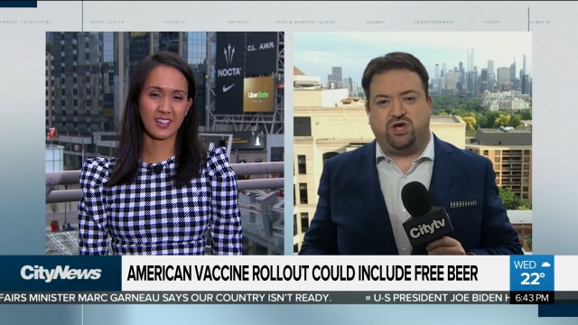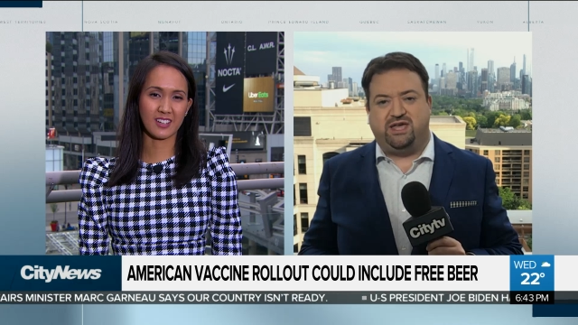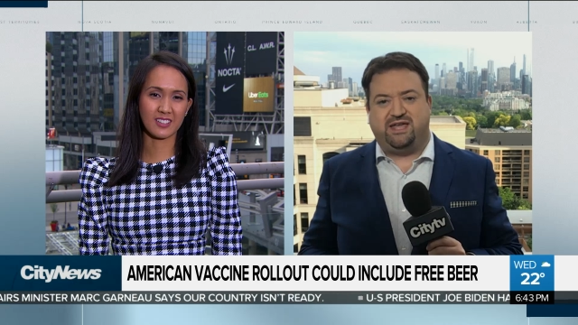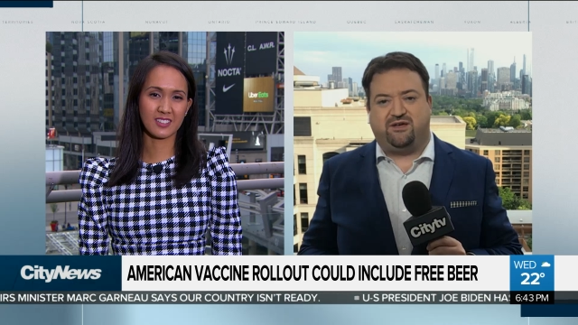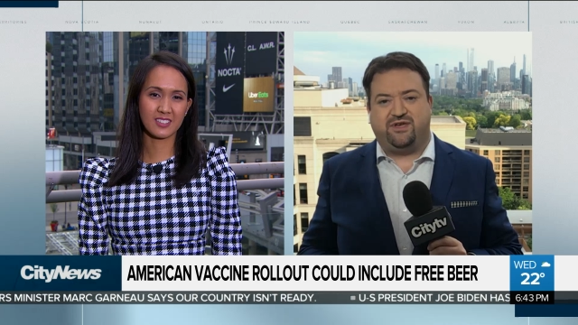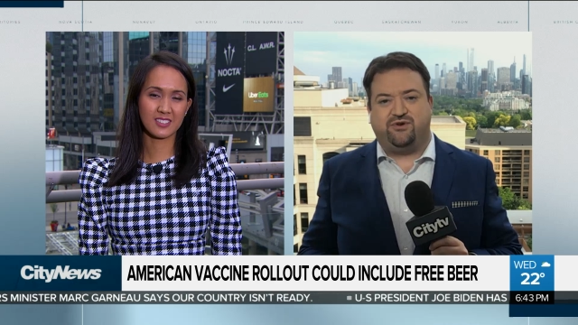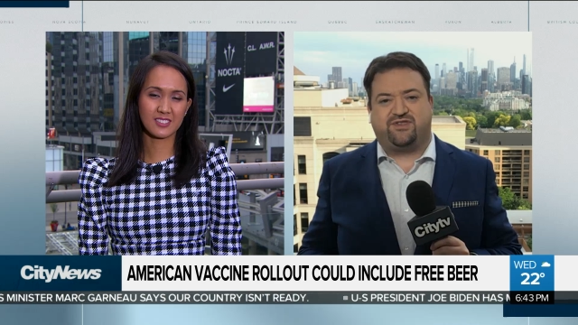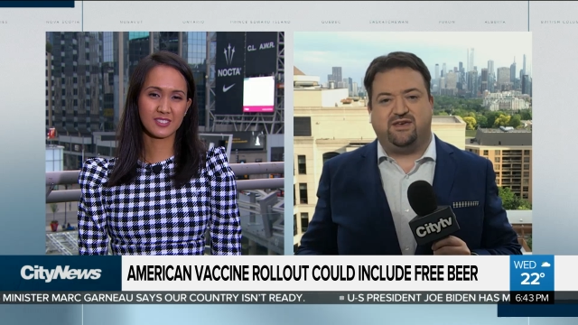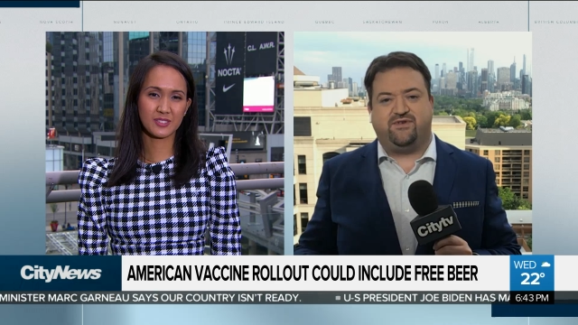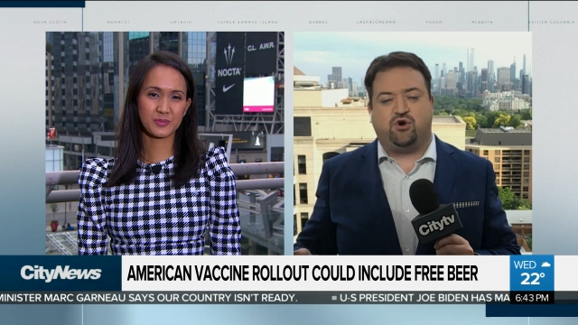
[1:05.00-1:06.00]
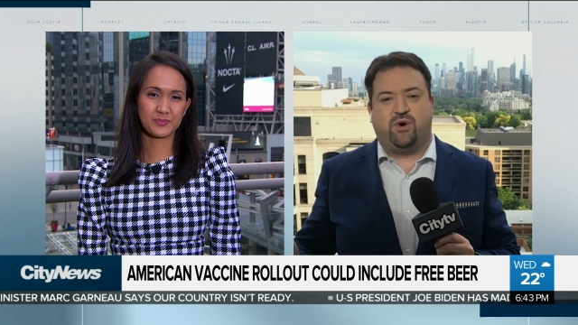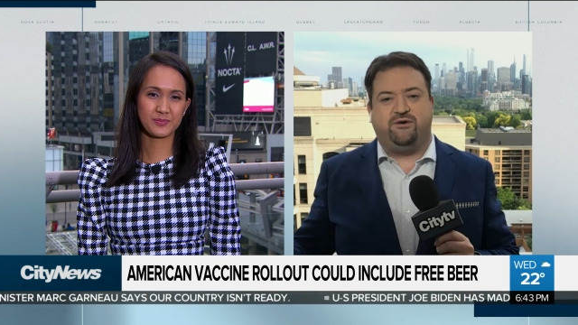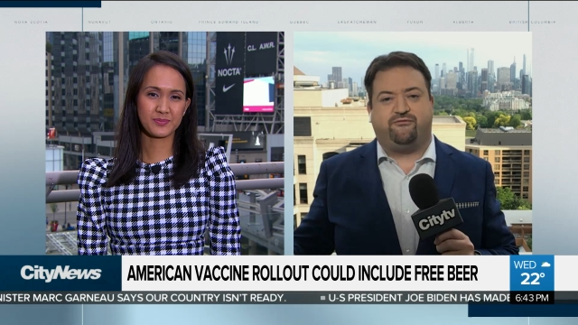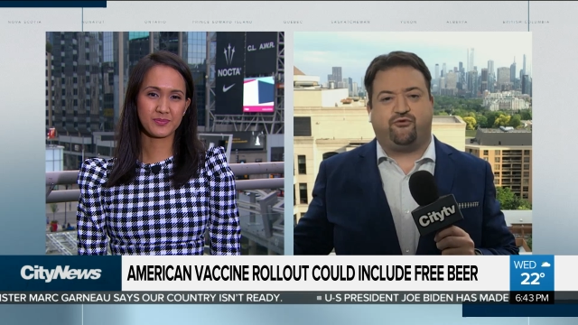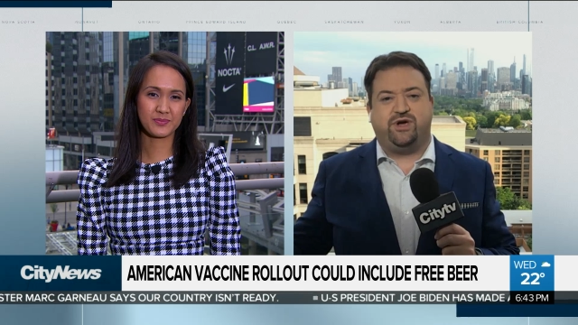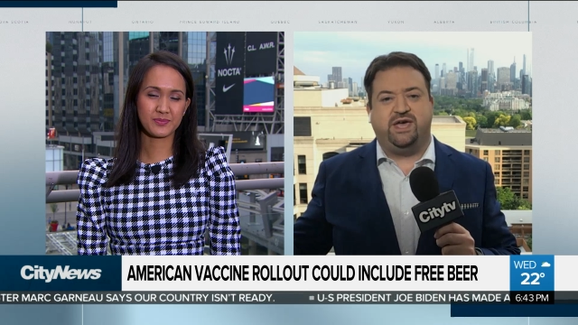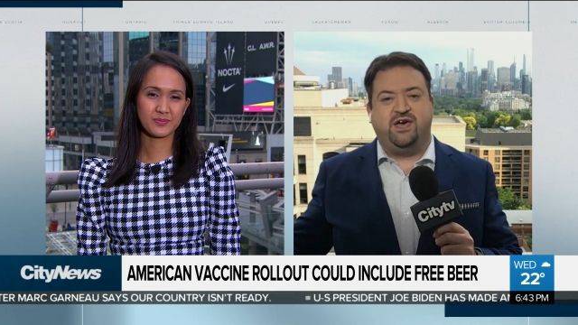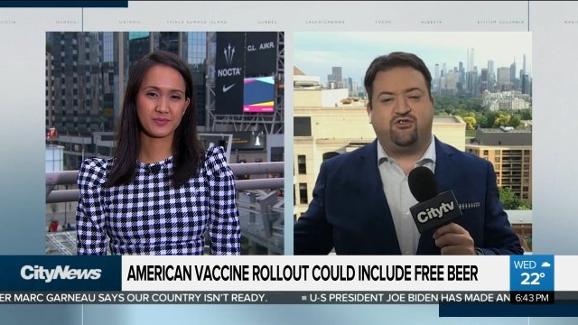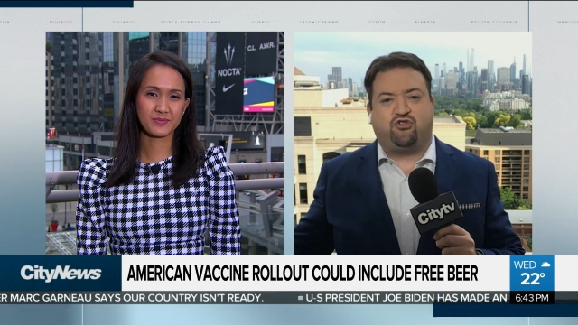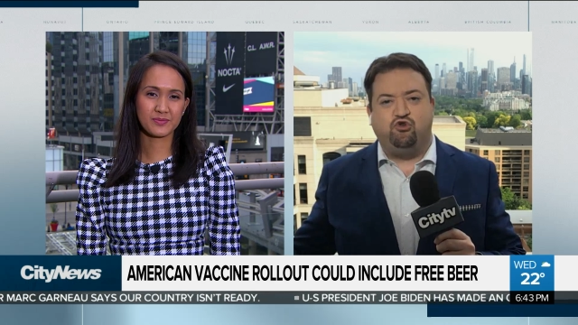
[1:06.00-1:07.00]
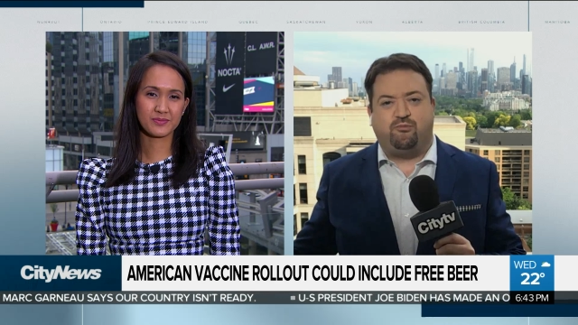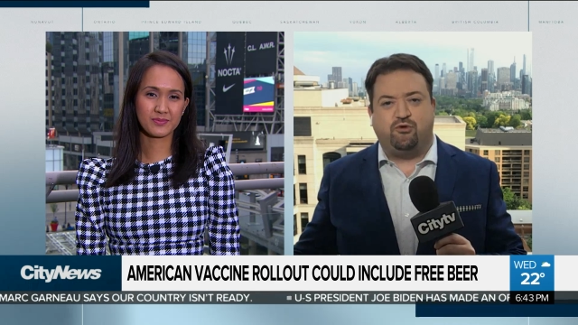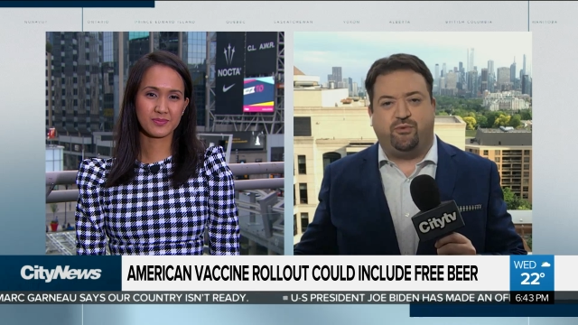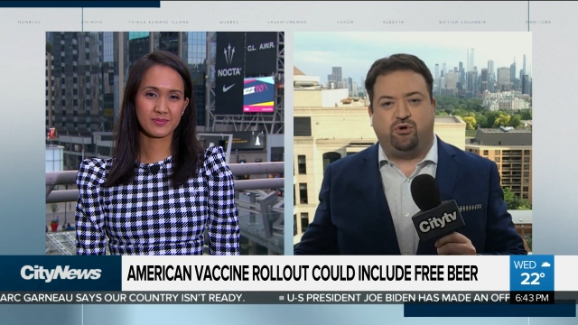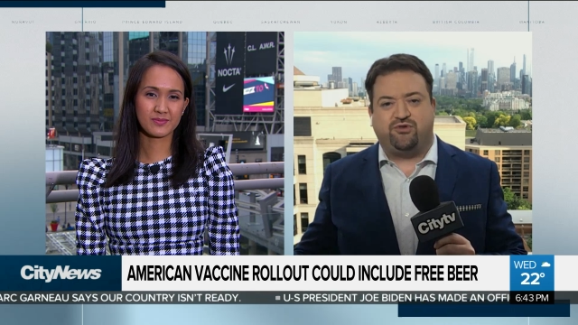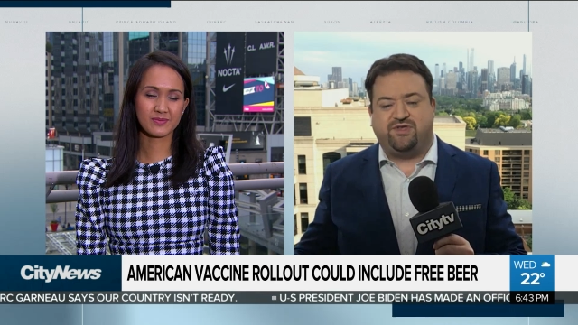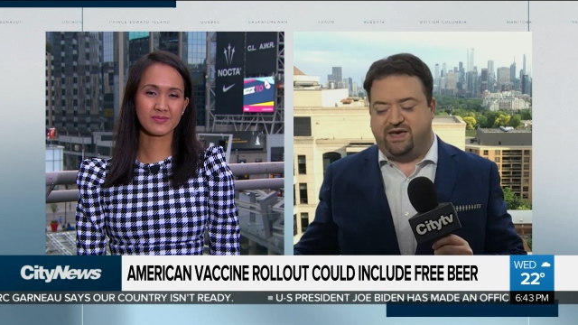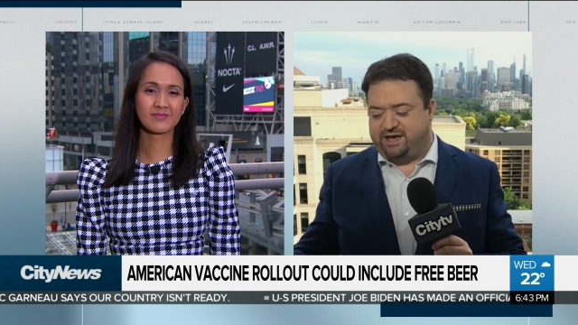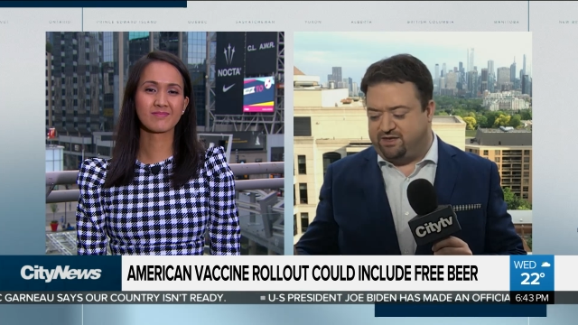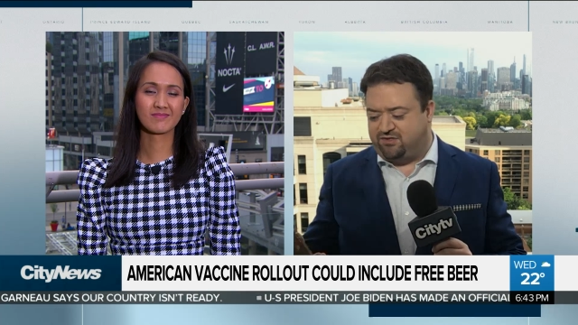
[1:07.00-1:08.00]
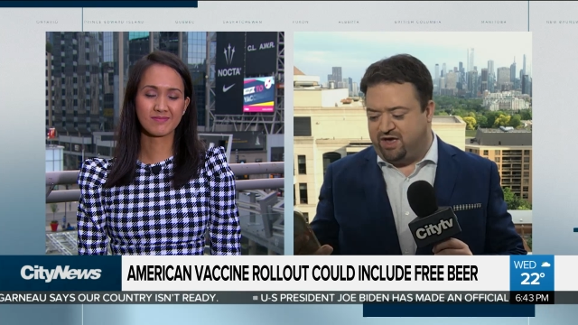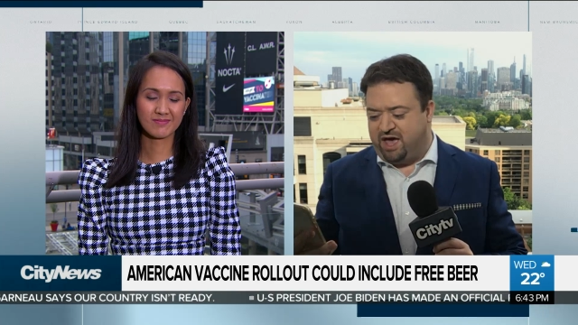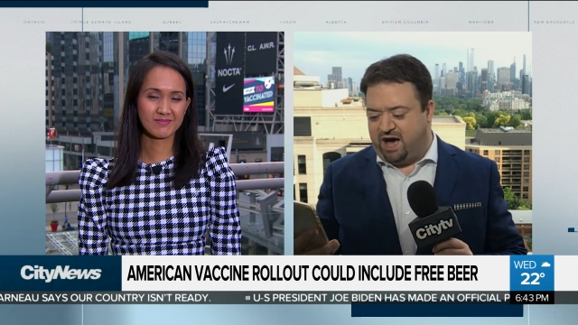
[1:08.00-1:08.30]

Speaker 1: yeah. chain down there, is giving away free Super Bowl tickets.